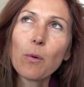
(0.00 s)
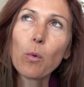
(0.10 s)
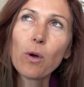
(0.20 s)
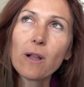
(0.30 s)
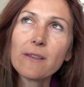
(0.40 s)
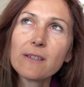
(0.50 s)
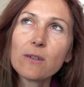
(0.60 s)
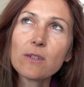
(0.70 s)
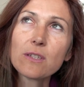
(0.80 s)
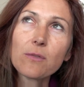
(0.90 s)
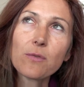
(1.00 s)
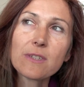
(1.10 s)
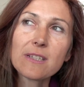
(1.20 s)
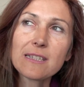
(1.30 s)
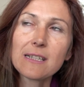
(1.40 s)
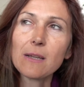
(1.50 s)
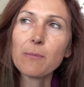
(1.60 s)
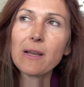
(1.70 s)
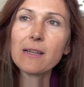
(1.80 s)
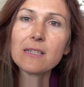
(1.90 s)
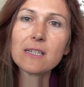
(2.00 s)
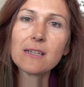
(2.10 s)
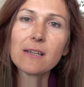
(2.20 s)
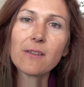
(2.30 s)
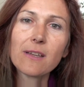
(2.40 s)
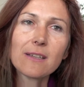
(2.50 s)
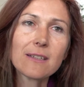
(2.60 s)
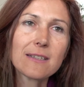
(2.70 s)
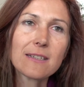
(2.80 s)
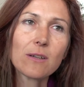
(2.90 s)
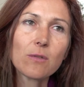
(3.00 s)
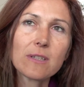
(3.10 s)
the world and also for sustainability. I think it's so